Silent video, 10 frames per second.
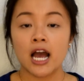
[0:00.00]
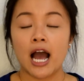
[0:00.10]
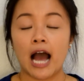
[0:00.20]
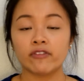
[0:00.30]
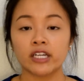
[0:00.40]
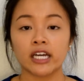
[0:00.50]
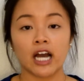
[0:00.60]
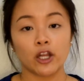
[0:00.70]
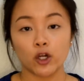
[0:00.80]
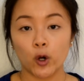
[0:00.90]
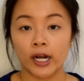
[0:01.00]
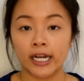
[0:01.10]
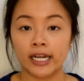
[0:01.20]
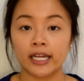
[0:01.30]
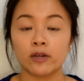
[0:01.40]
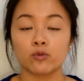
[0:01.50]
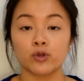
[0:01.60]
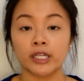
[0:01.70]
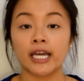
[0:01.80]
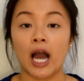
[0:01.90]
Having it color coordinated
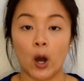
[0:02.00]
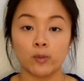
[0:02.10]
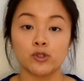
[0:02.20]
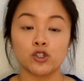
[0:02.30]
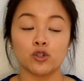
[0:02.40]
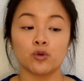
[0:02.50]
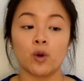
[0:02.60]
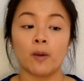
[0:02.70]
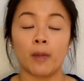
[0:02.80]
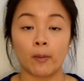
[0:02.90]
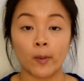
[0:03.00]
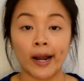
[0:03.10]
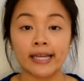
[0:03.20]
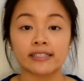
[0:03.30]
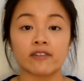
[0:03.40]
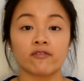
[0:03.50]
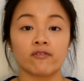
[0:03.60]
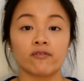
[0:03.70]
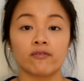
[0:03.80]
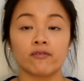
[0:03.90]
really helps you memorize and
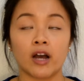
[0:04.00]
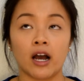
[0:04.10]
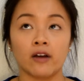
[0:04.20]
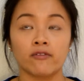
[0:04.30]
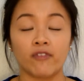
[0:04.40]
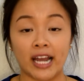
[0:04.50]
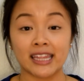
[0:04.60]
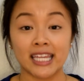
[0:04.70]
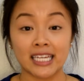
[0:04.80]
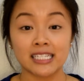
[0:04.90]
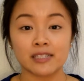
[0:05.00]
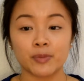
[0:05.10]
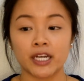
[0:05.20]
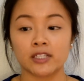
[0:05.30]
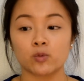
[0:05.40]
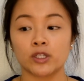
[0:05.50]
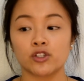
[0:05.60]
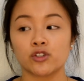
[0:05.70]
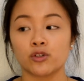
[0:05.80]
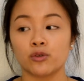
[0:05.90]
find things, because
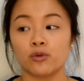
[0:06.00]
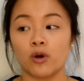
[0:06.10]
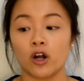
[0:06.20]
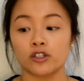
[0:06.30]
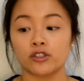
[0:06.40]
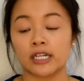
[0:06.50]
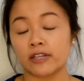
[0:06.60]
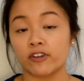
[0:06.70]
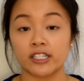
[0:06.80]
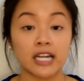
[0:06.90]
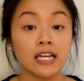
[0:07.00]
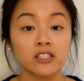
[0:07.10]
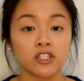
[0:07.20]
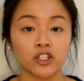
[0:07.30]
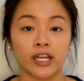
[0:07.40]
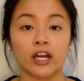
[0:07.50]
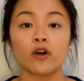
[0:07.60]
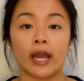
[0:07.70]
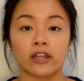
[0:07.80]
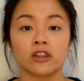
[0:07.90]
once you are studying for a test, you're like,
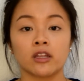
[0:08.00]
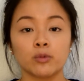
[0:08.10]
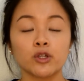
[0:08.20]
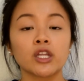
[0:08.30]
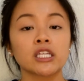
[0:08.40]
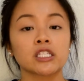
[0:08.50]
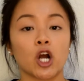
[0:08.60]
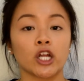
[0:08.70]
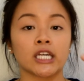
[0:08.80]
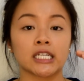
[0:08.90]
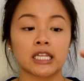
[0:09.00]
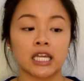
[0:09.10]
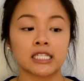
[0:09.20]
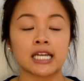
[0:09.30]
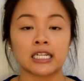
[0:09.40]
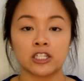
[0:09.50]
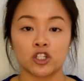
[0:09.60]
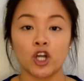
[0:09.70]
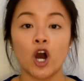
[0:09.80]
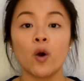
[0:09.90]
okay, the blue things are things I need
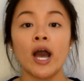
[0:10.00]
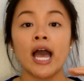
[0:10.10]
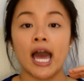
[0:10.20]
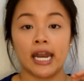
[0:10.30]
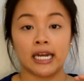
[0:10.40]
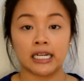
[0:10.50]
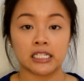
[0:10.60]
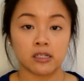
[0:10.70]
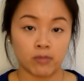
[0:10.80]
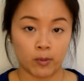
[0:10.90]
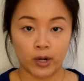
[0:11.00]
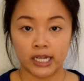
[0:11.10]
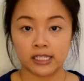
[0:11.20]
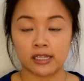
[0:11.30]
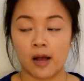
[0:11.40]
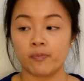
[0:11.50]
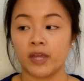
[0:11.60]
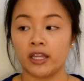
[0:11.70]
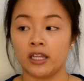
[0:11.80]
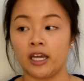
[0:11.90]
to know and I need to memorize them,
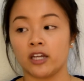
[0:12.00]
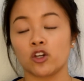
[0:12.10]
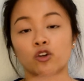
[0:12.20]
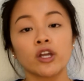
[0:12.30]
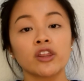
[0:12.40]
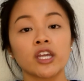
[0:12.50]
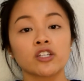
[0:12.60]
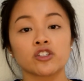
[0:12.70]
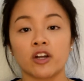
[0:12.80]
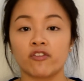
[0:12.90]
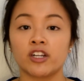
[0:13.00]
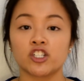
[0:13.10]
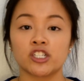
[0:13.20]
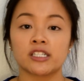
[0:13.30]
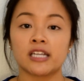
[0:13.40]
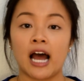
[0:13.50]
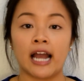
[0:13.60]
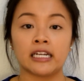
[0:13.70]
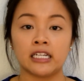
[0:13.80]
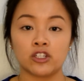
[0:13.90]
and then the green things are definitions that
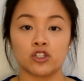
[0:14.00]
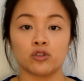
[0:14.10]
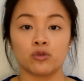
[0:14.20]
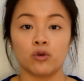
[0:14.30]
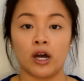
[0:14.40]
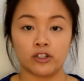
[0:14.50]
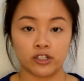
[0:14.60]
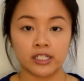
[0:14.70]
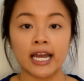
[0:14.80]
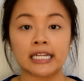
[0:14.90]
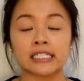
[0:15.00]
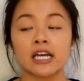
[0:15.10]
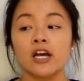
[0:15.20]
I need to understand.